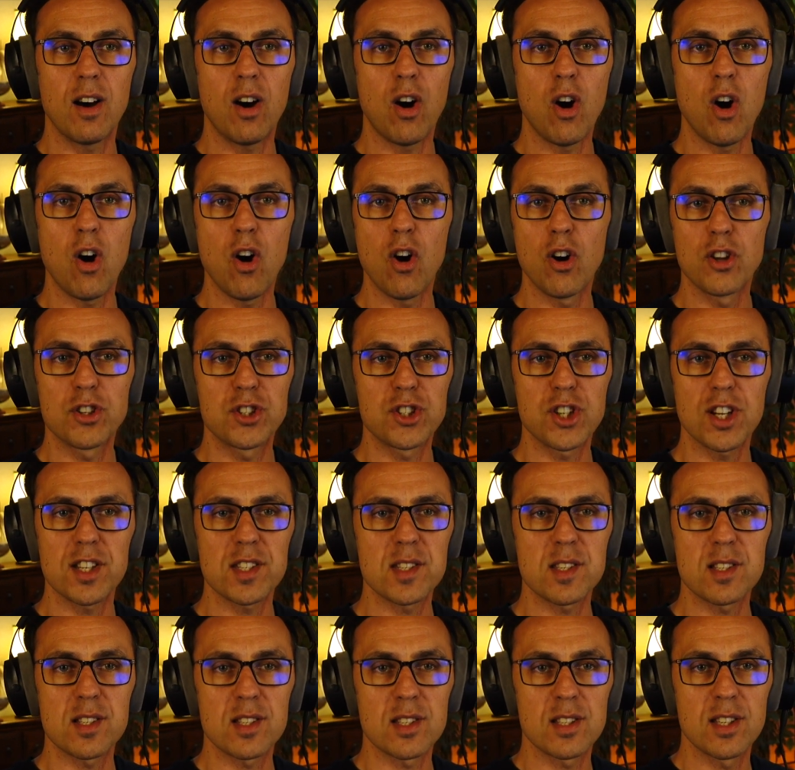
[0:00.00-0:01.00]
or
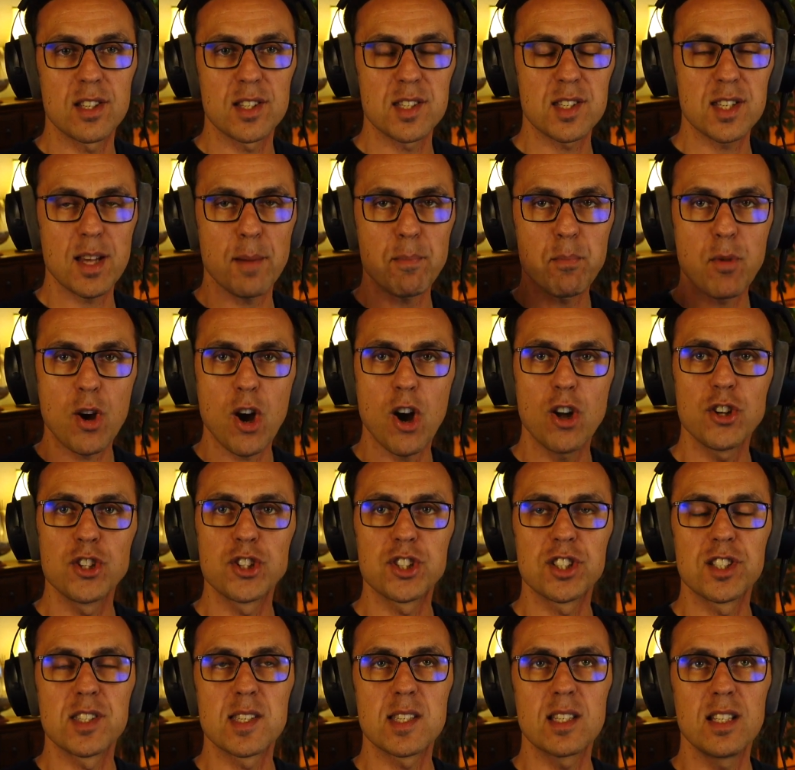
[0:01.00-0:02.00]
just
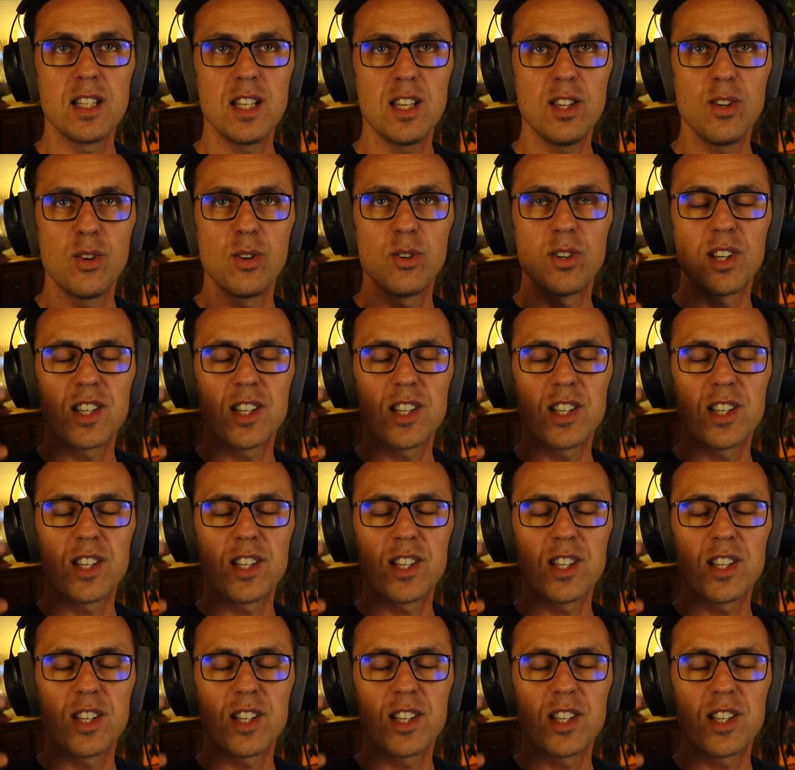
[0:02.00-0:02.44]
subconsciously